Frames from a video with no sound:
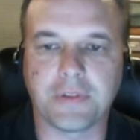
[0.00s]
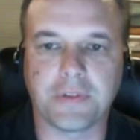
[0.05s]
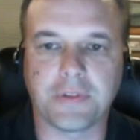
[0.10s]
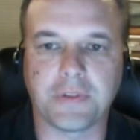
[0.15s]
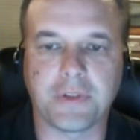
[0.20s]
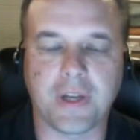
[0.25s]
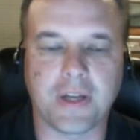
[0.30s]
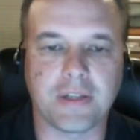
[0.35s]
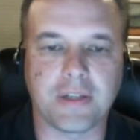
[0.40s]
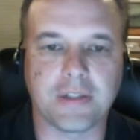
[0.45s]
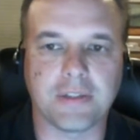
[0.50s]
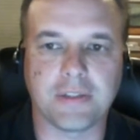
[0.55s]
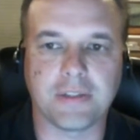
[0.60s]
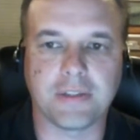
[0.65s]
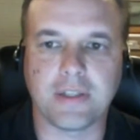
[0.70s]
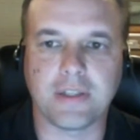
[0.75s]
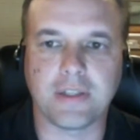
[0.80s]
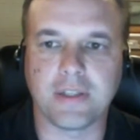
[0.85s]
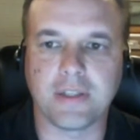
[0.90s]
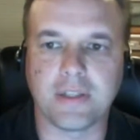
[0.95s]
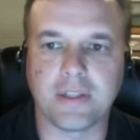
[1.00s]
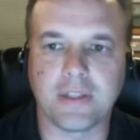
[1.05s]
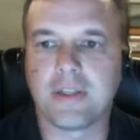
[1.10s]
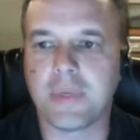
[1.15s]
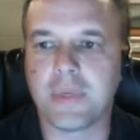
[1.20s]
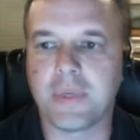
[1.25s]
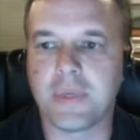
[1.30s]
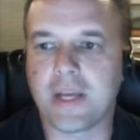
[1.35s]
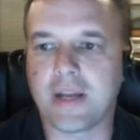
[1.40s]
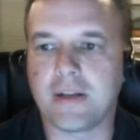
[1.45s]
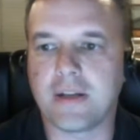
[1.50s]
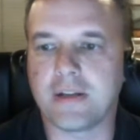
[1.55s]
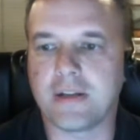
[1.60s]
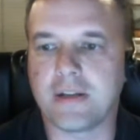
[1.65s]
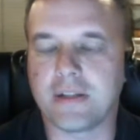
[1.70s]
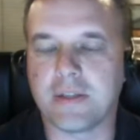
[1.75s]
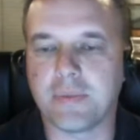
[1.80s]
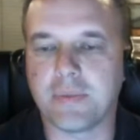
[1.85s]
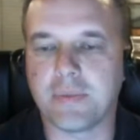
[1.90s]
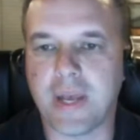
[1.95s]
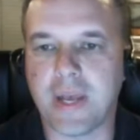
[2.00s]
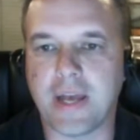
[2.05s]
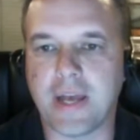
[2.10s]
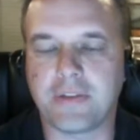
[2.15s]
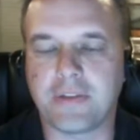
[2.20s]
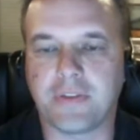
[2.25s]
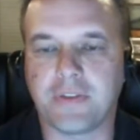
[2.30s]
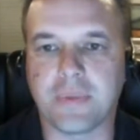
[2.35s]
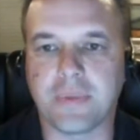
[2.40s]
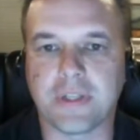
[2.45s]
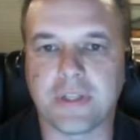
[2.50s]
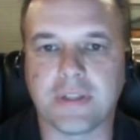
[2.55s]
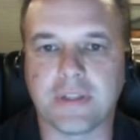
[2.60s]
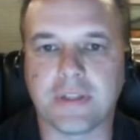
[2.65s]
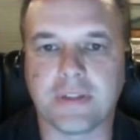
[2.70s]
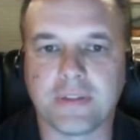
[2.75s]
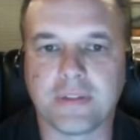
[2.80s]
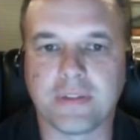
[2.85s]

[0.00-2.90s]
so it'd be kind of hard to patch something.